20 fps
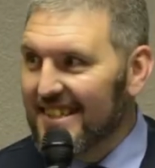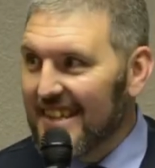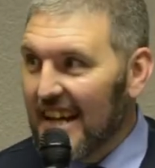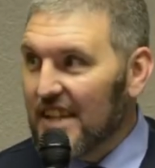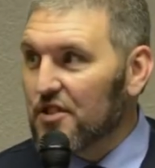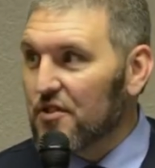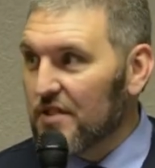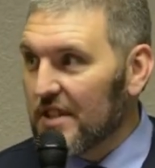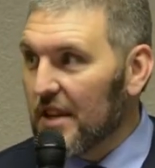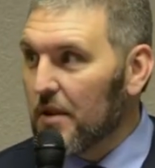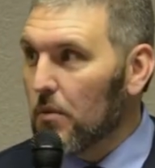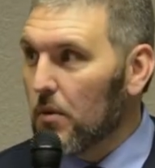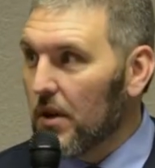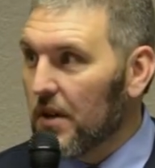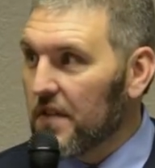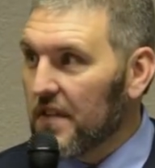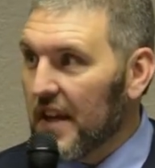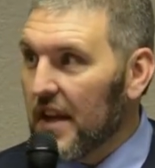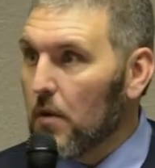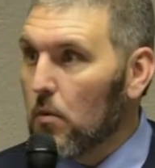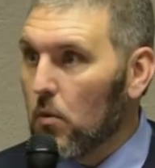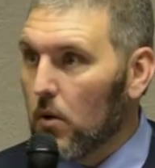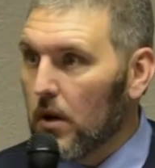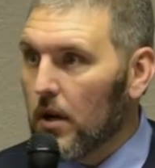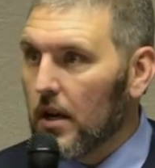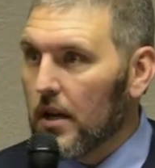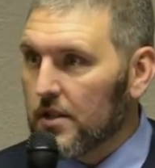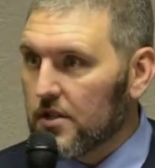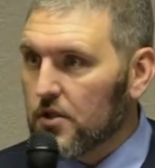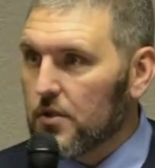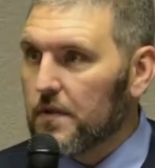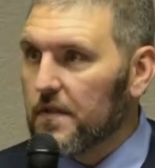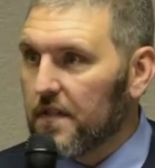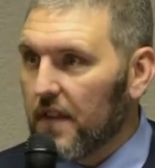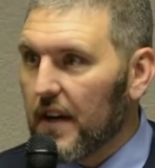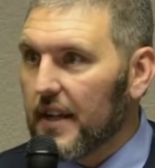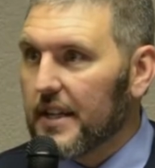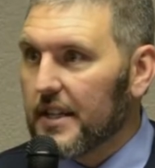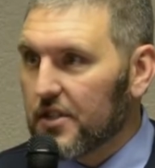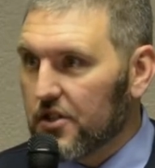That's what they want. They want us to
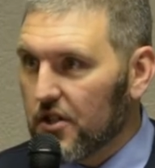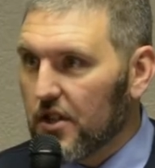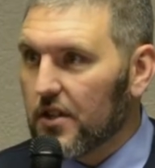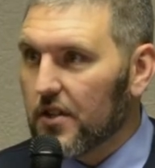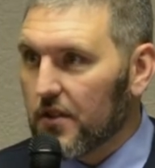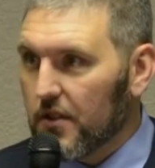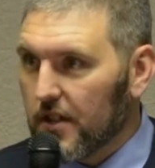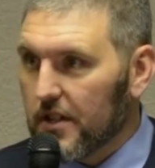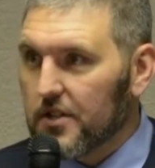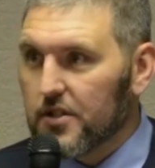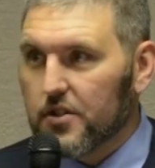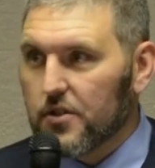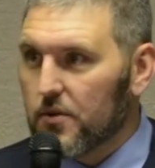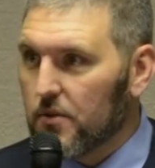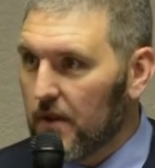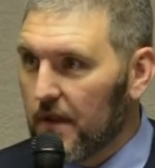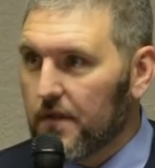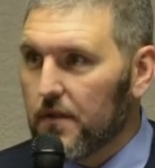fight each other because you,